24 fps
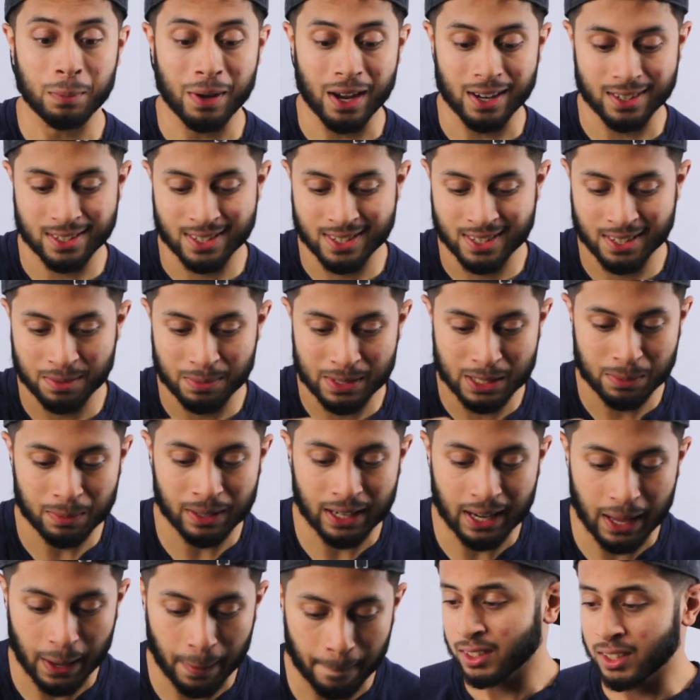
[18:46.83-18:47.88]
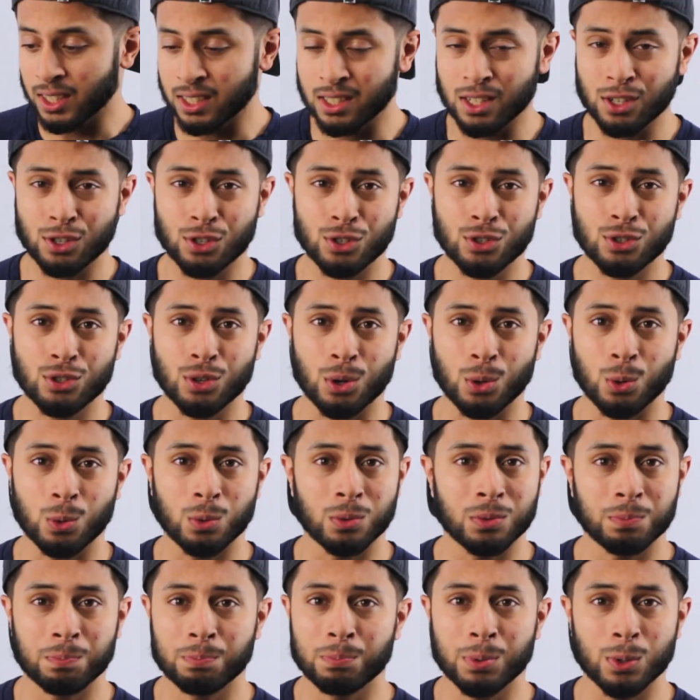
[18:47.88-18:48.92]
the box. Bismillah. This is
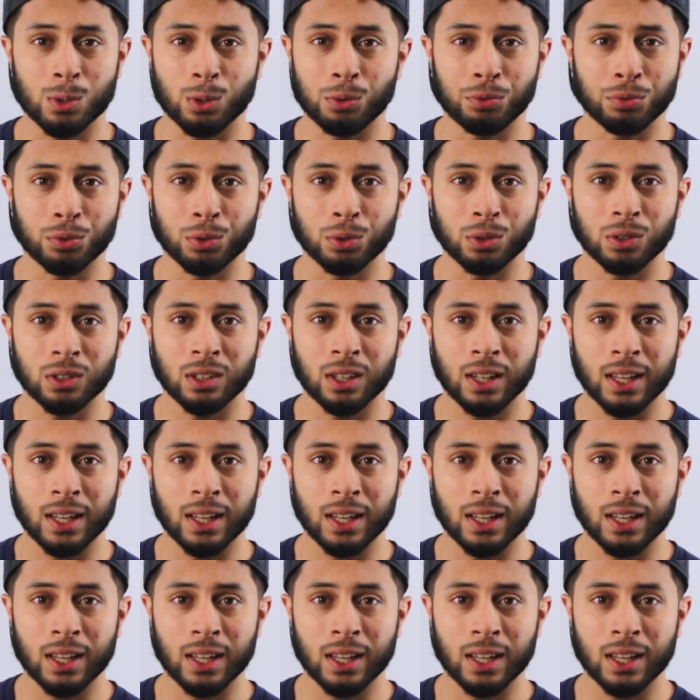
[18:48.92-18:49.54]
so beautiful.